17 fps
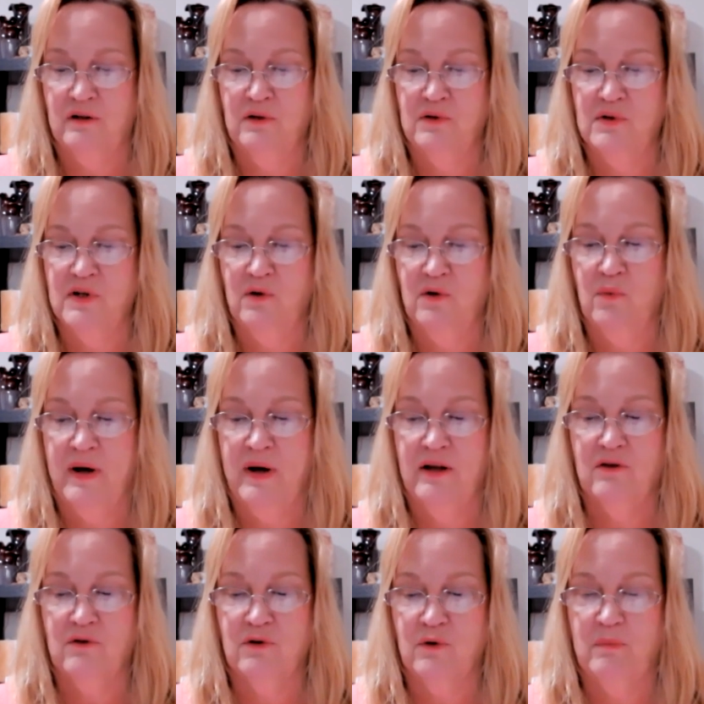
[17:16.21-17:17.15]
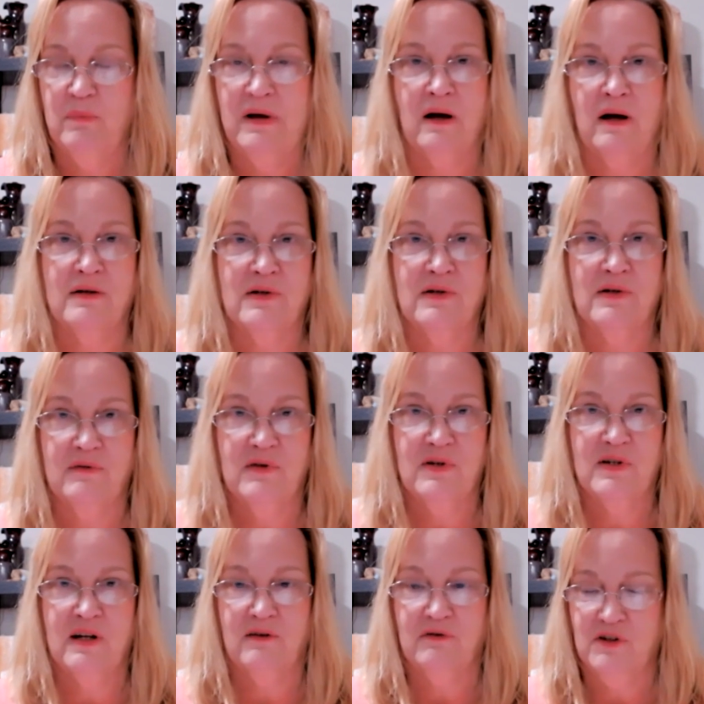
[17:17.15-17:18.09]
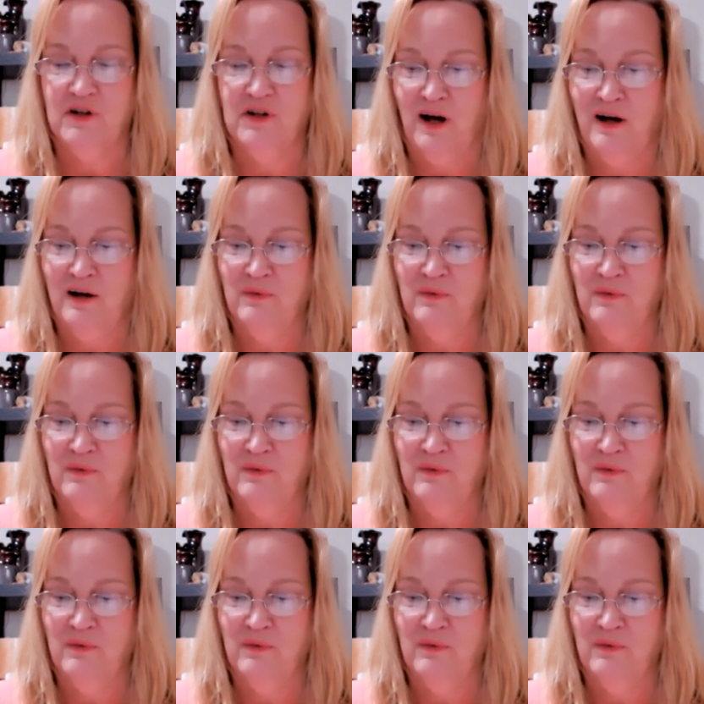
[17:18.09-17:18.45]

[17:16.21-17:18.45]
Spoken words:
losing weight through positive self-talk.